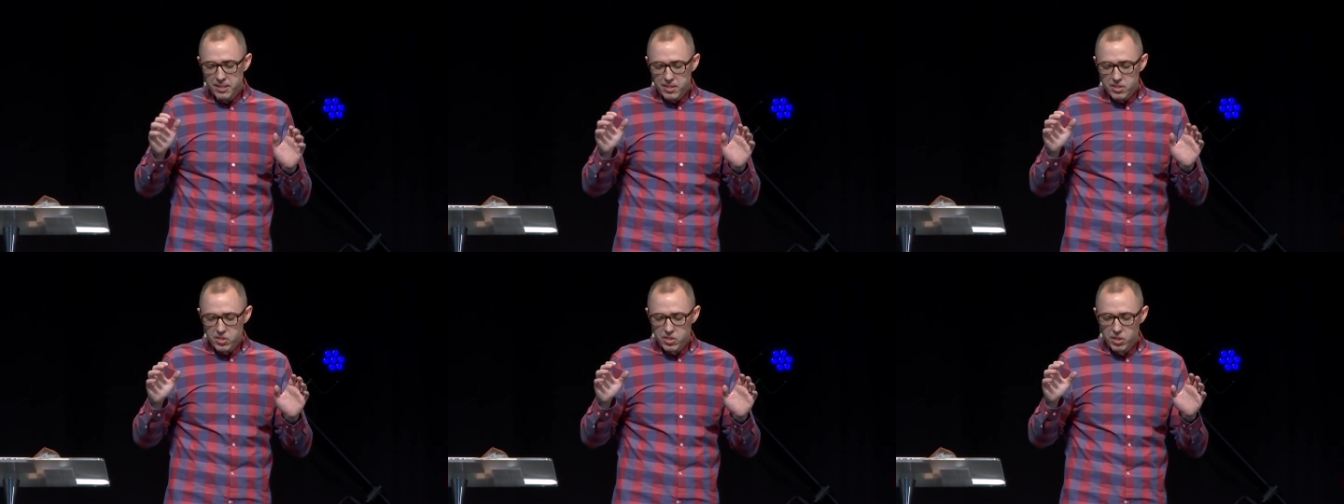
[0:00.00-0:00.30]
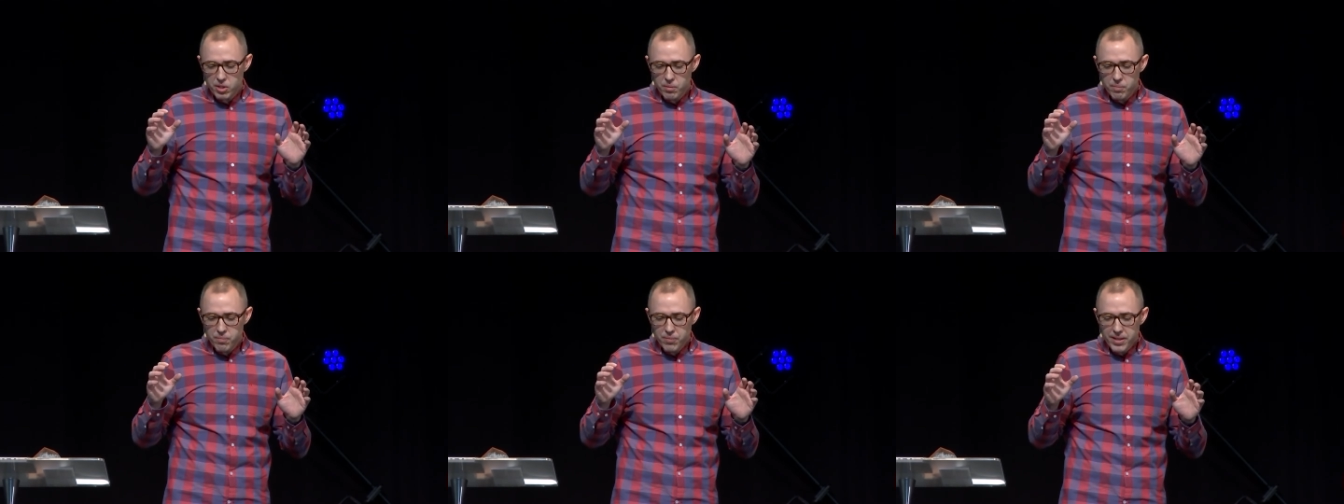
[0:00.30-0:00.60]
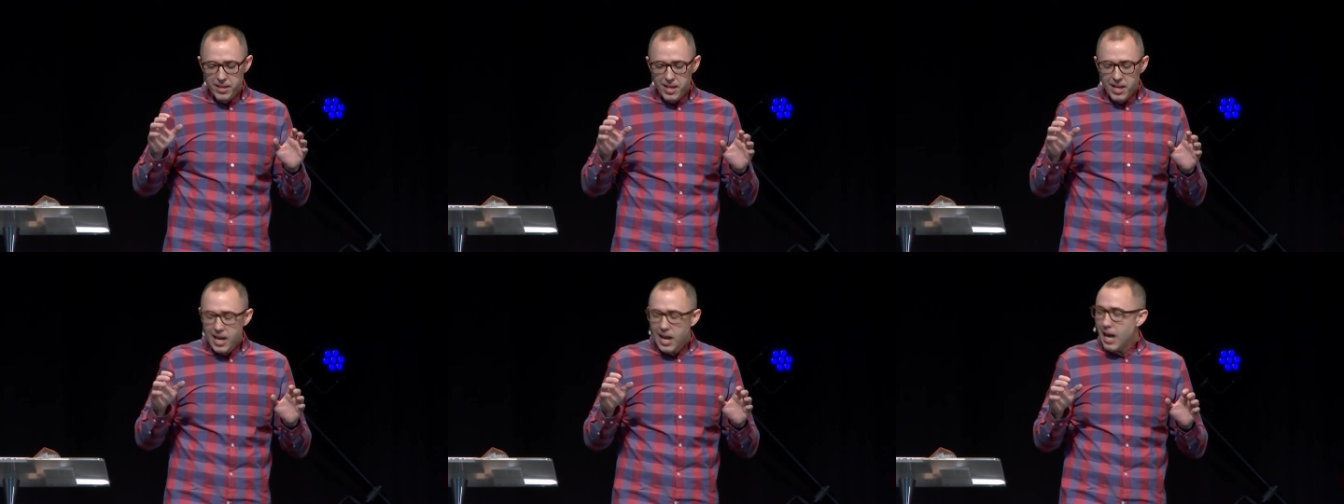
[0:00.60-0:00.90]
So
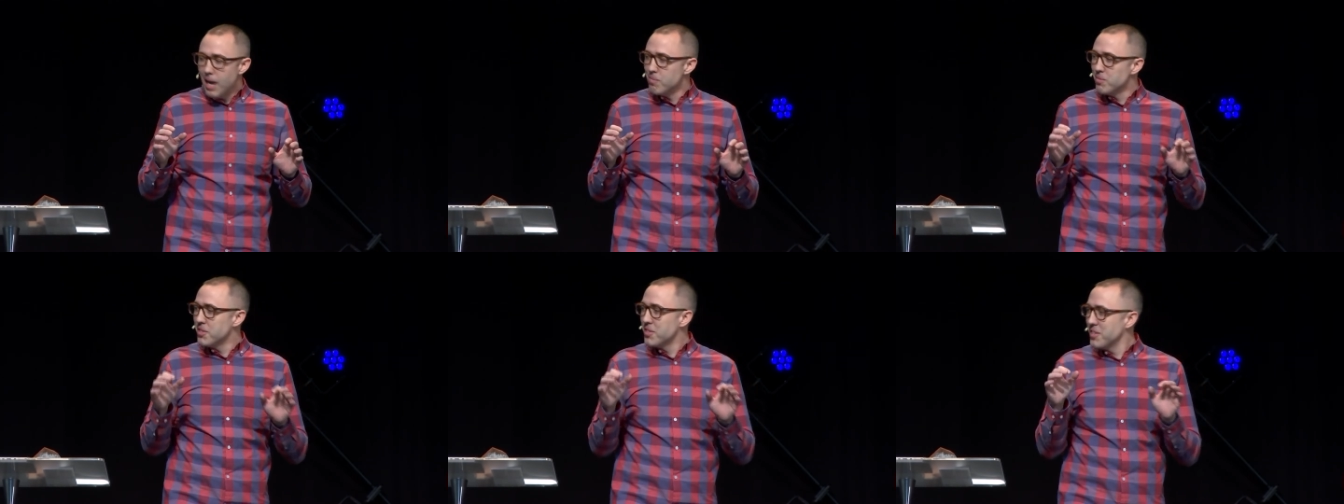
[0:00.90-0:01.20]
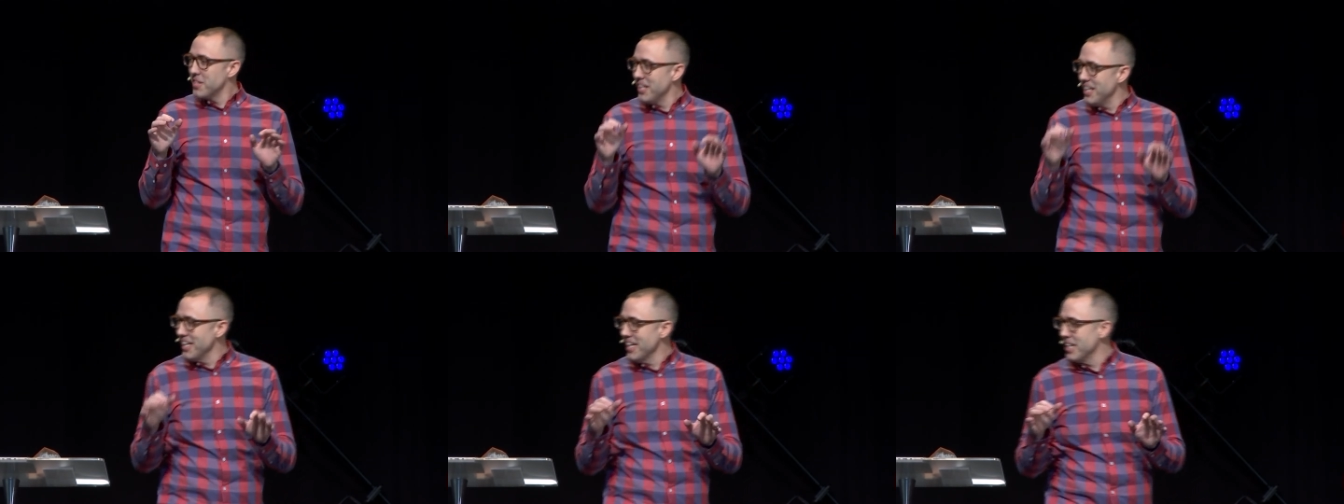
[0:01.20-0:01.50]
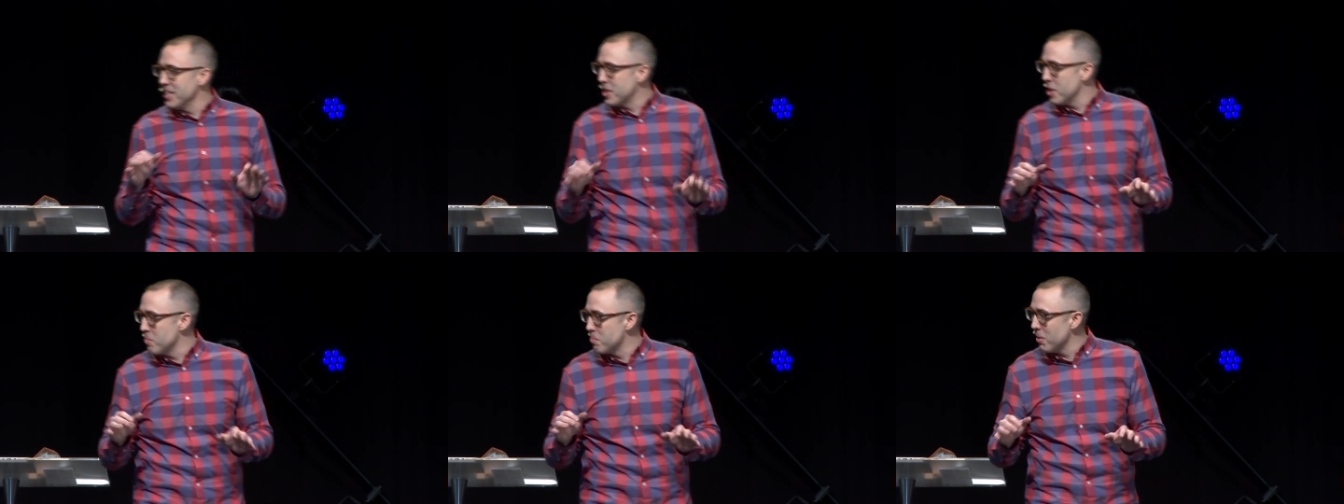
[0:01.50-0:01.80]
I'm sitting
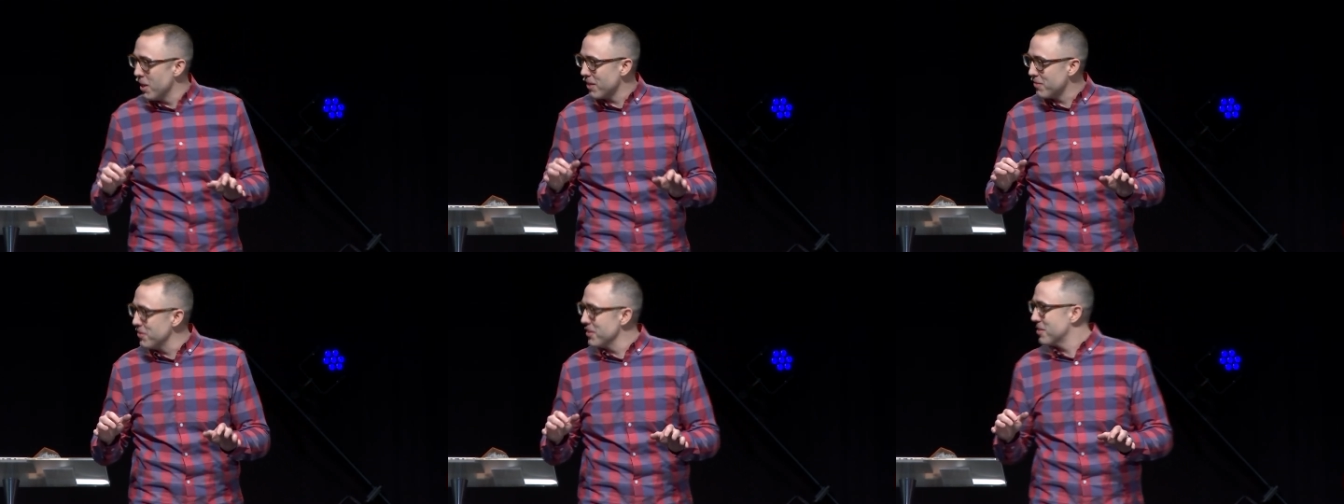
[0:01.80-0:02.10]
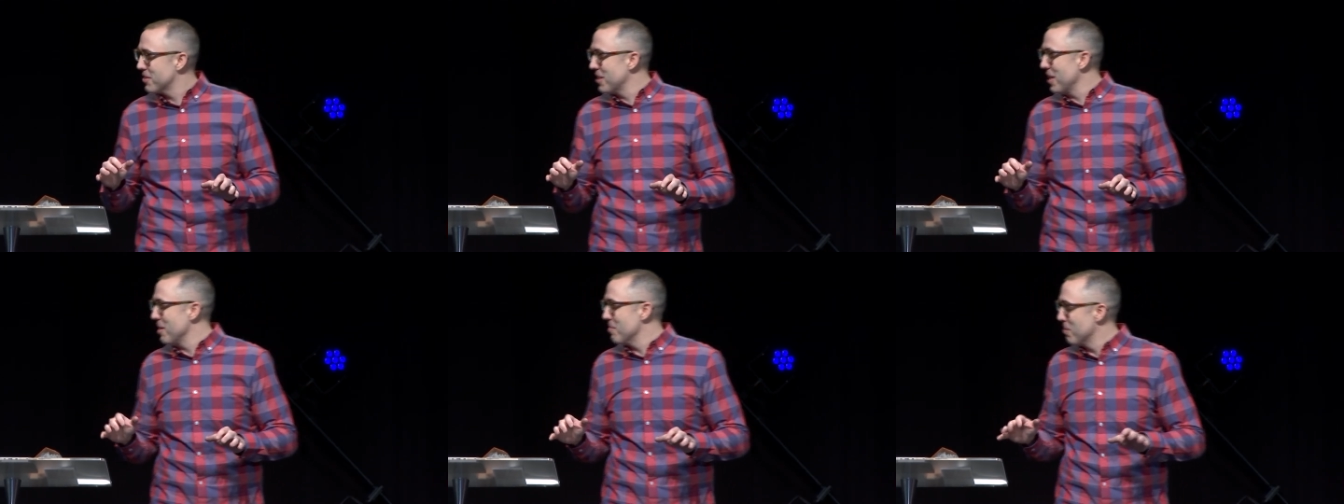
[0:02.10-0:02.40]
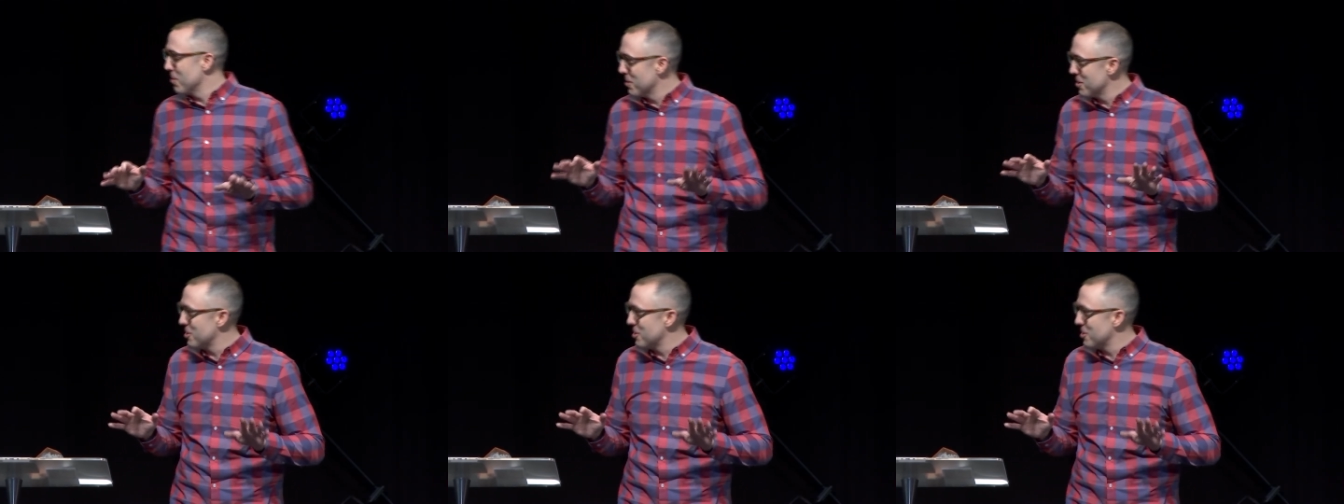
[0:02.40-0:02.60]
at the breakfast table.